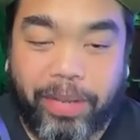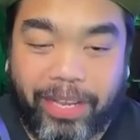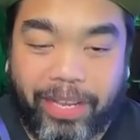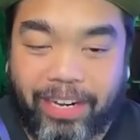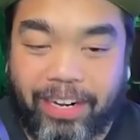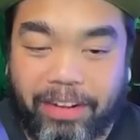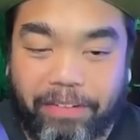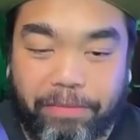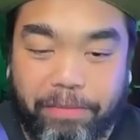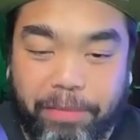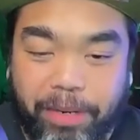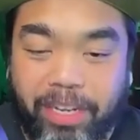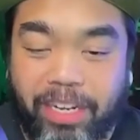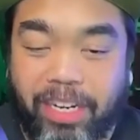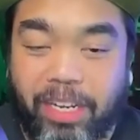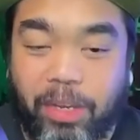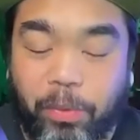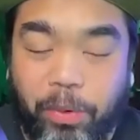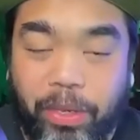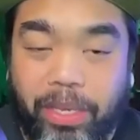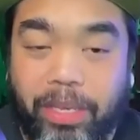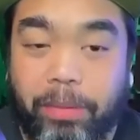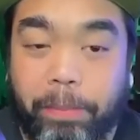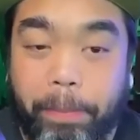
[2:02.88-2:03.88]
had enough money,
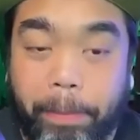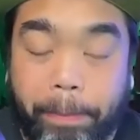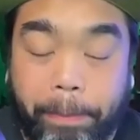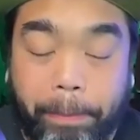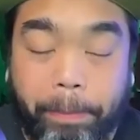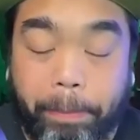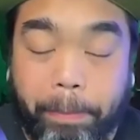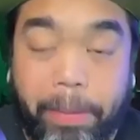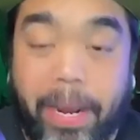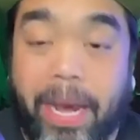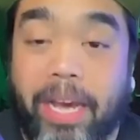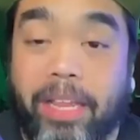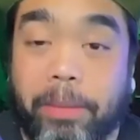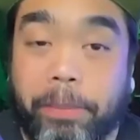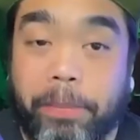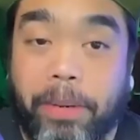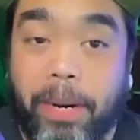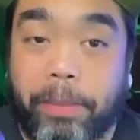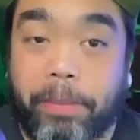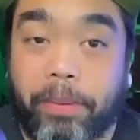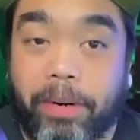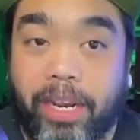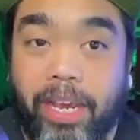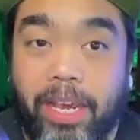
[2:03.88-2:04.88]
we buy the
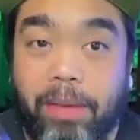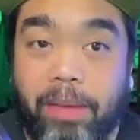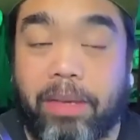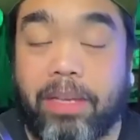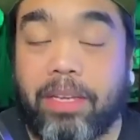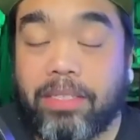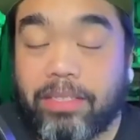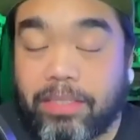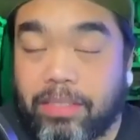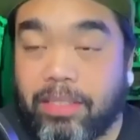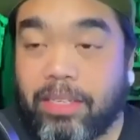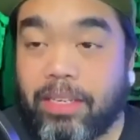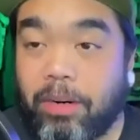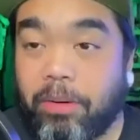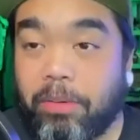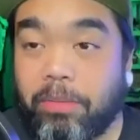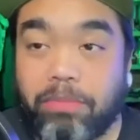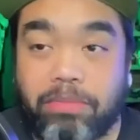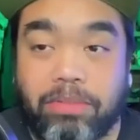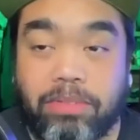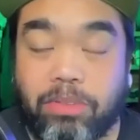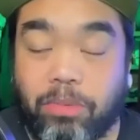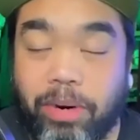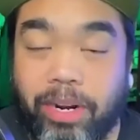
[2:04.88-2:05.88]
proper game because, you know,
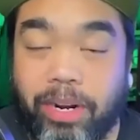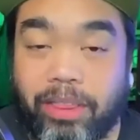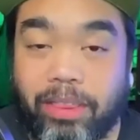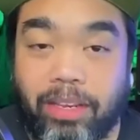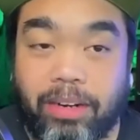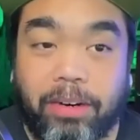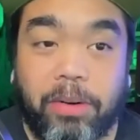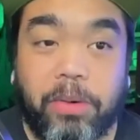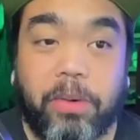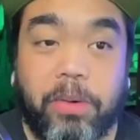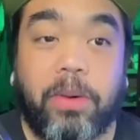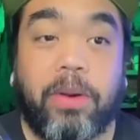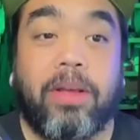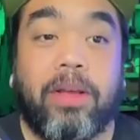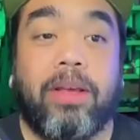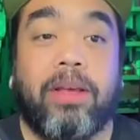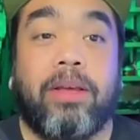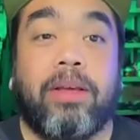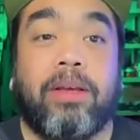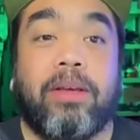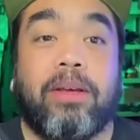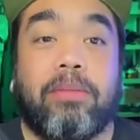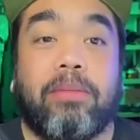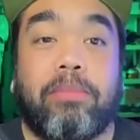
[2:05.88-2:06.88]
it's the right thing to do.
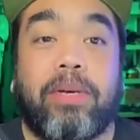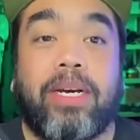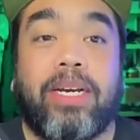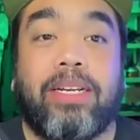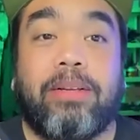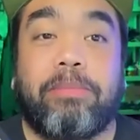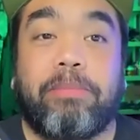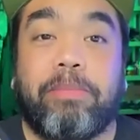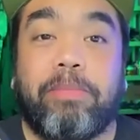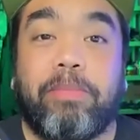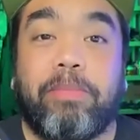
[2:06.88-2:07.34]
But